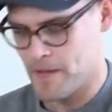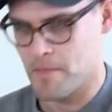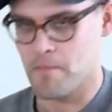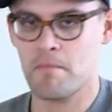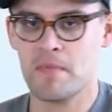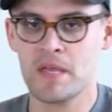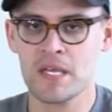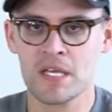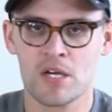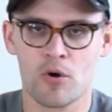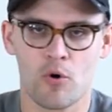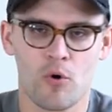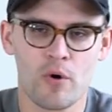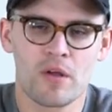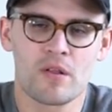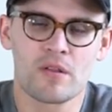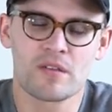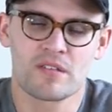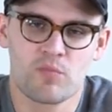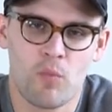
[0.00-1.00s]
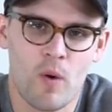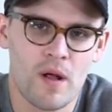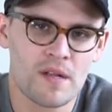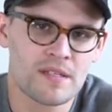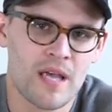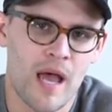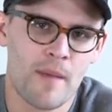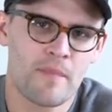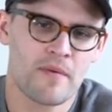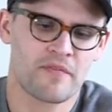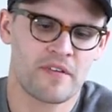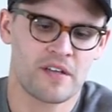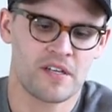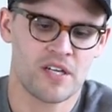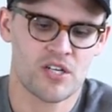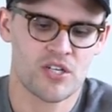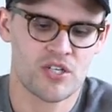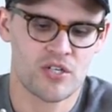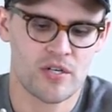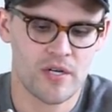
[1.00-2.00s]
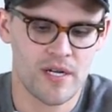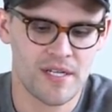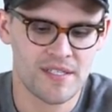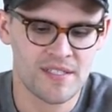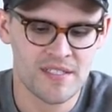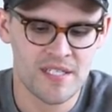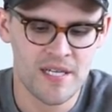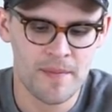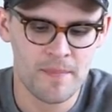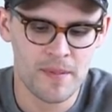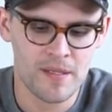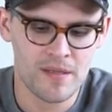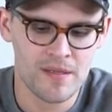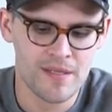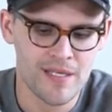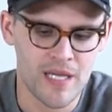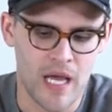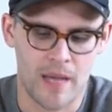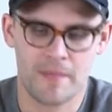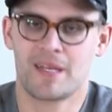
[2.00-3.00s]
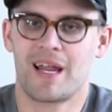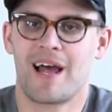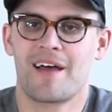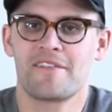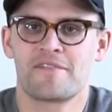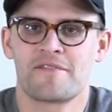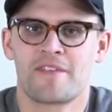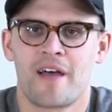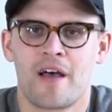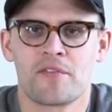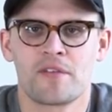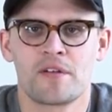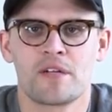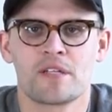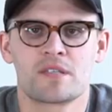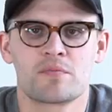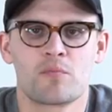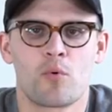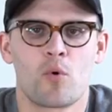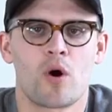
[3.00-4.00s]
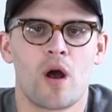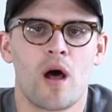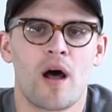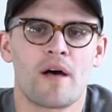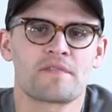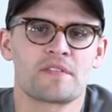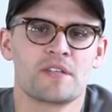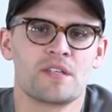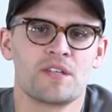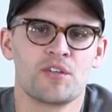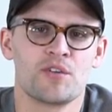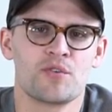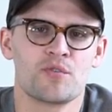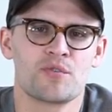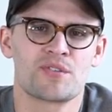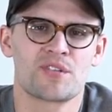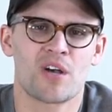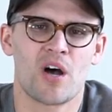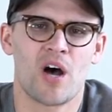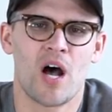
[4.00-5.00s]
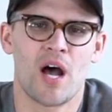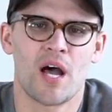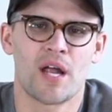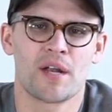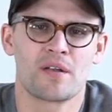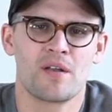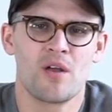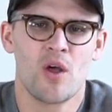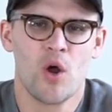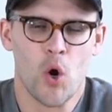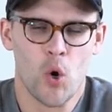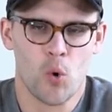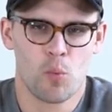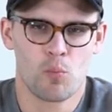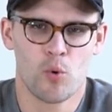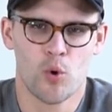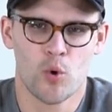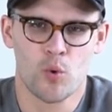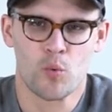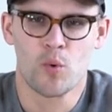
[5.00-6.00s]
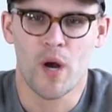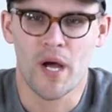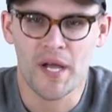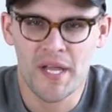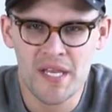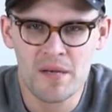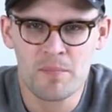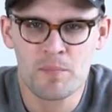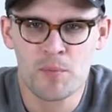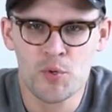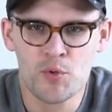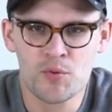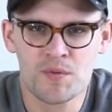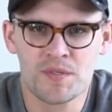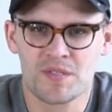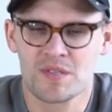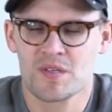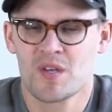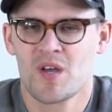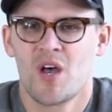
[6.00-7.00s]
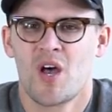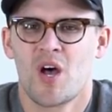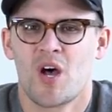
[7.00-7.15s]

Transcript: Mink oil is one type of conditioner. It's typically, I mean, I've found that it's more often used on more rugged boots.